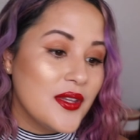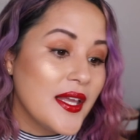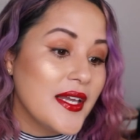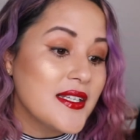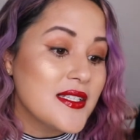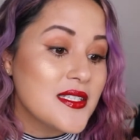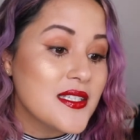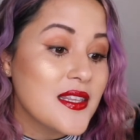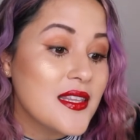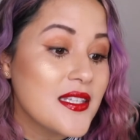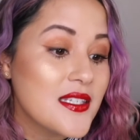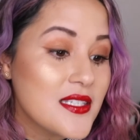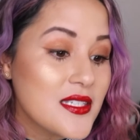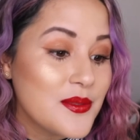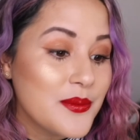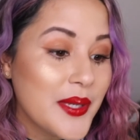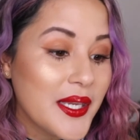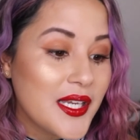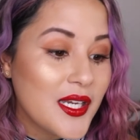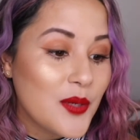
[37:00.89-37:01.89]
liked this
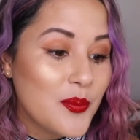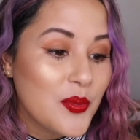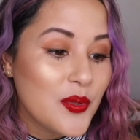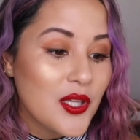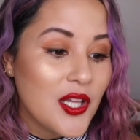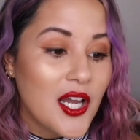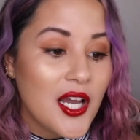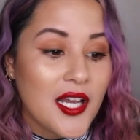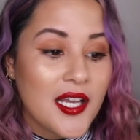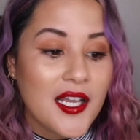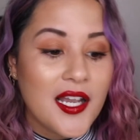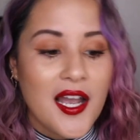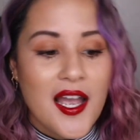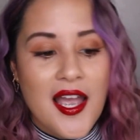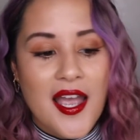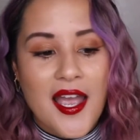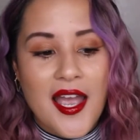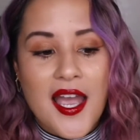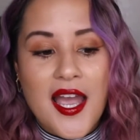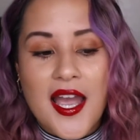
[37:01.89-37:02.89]
makeup look,
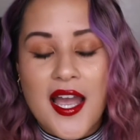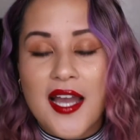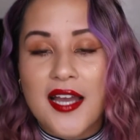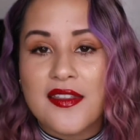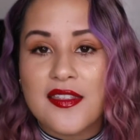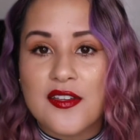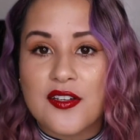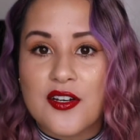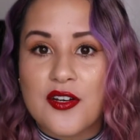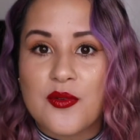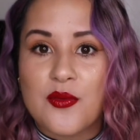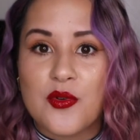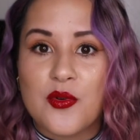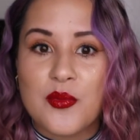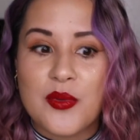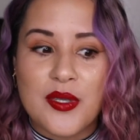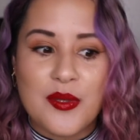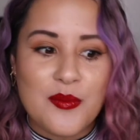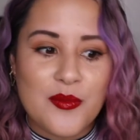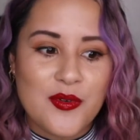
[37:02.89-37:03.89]
and there will
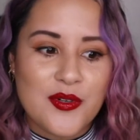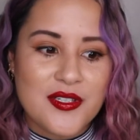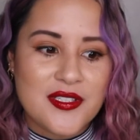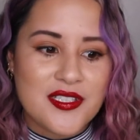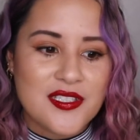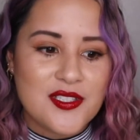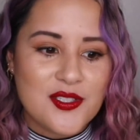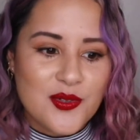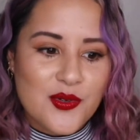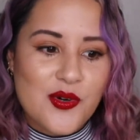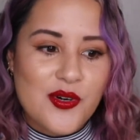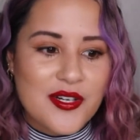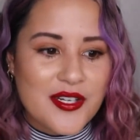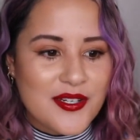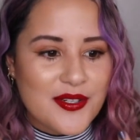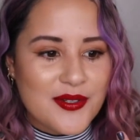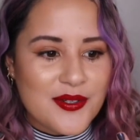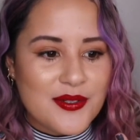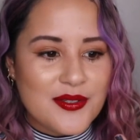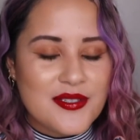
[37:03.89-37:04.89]
be more
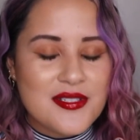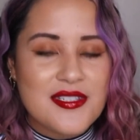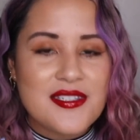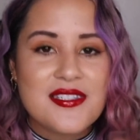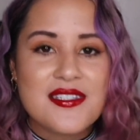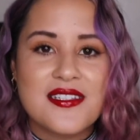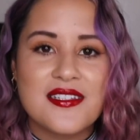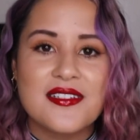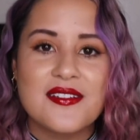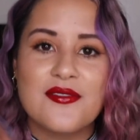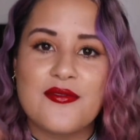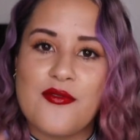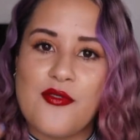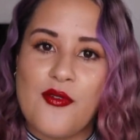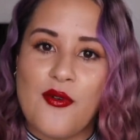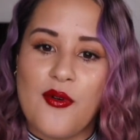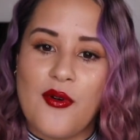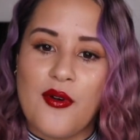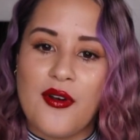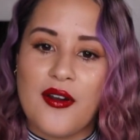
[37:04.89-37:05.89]
tutorials
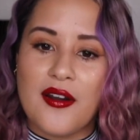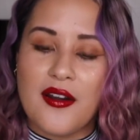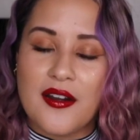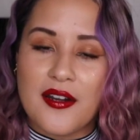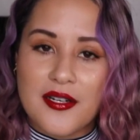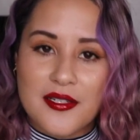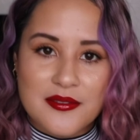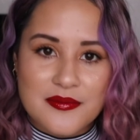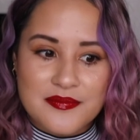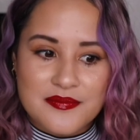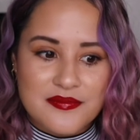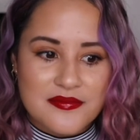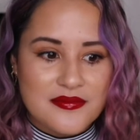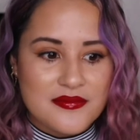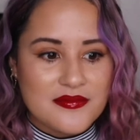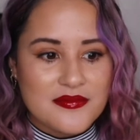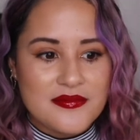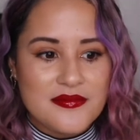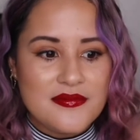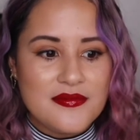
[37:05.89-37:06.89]
for
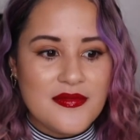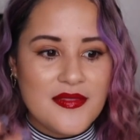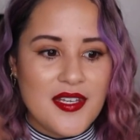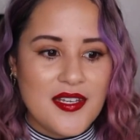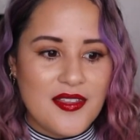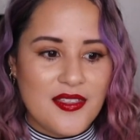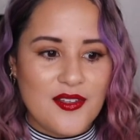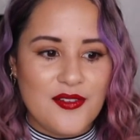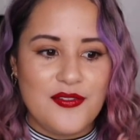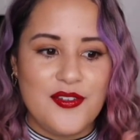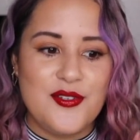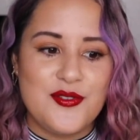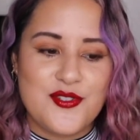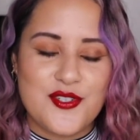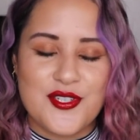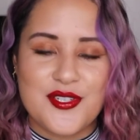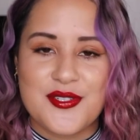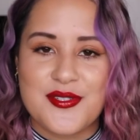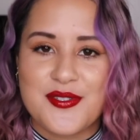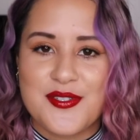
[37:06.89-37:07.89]
the
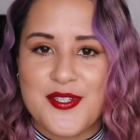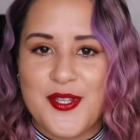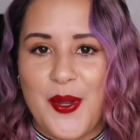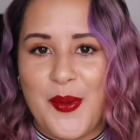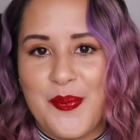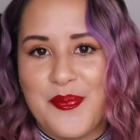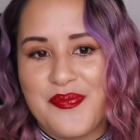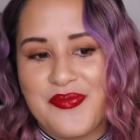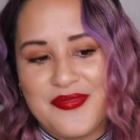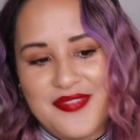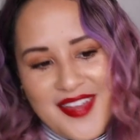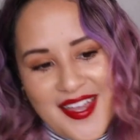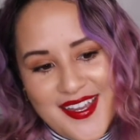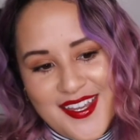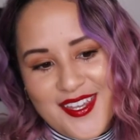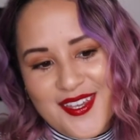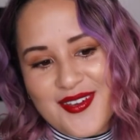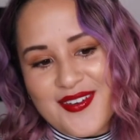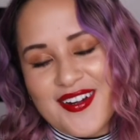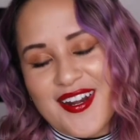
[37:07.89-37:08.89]
future. So
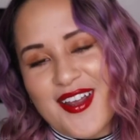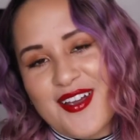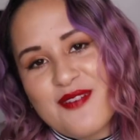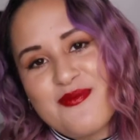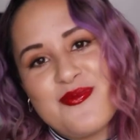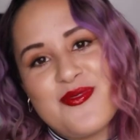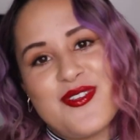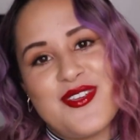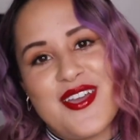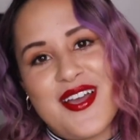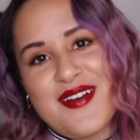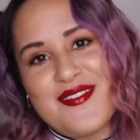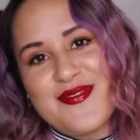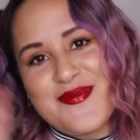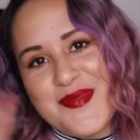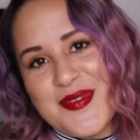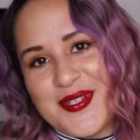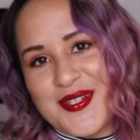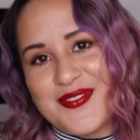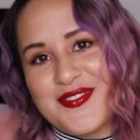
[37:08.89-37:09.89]
thank you, and I hope you have a
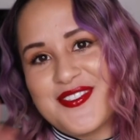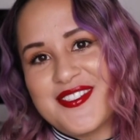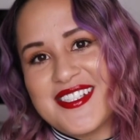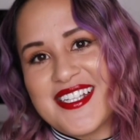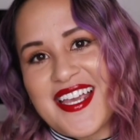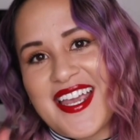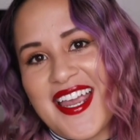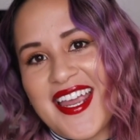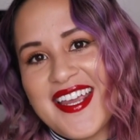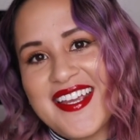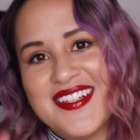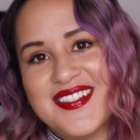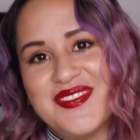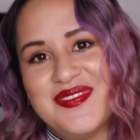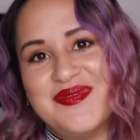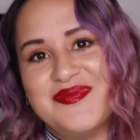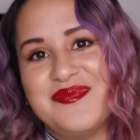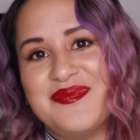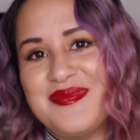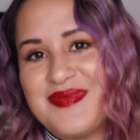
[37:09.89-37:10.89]
beautiful day.
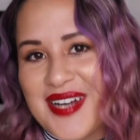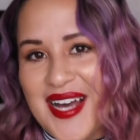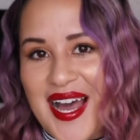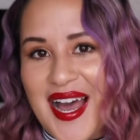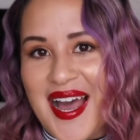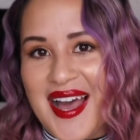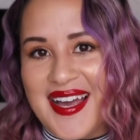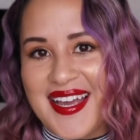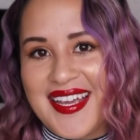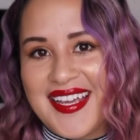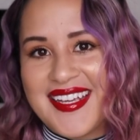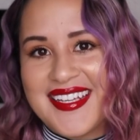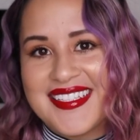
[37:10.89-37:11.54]
Bye.